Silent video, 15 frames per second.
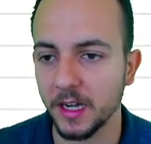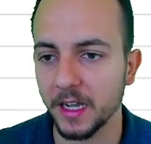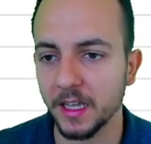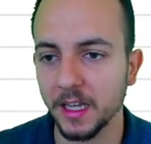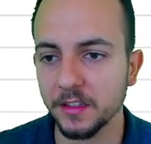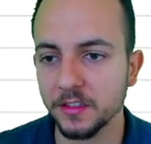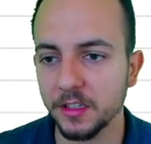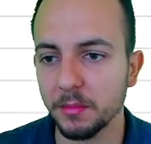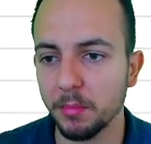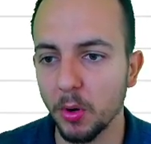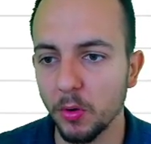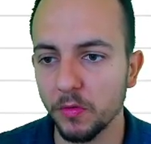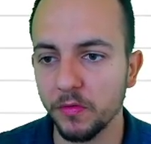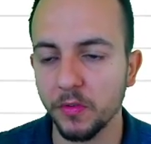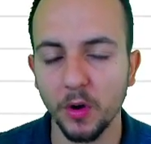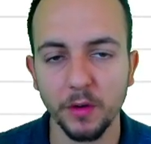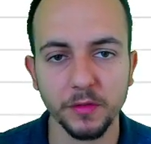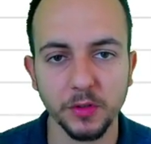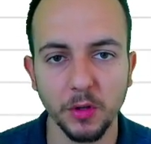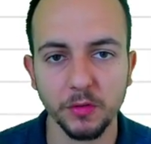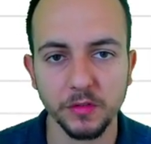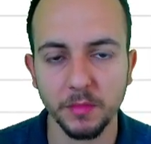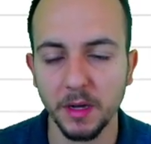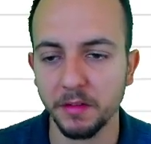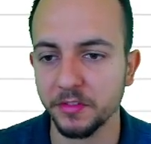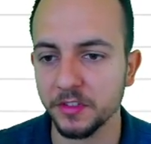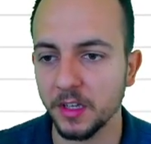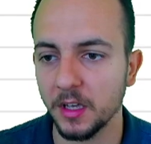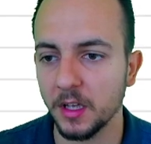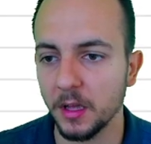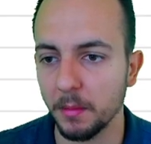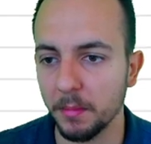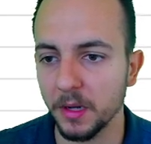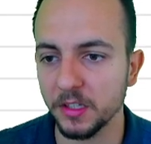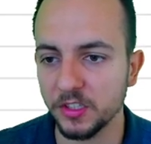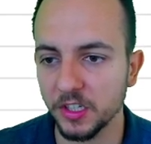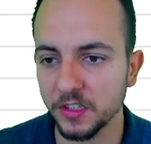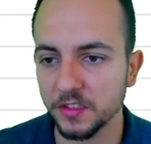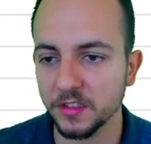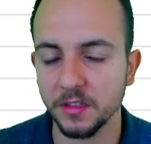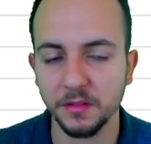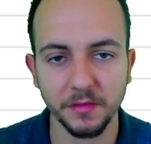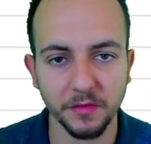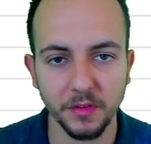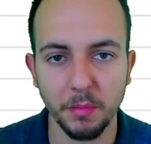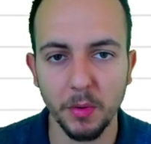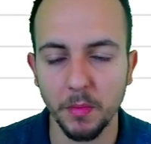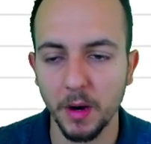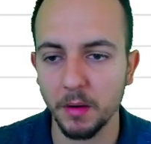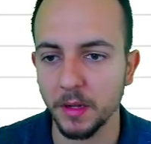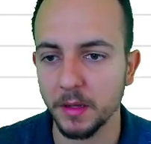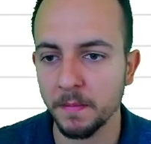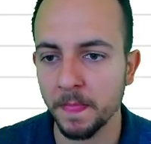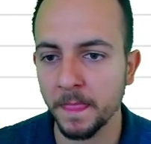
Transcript: I can see both of those months, but just February.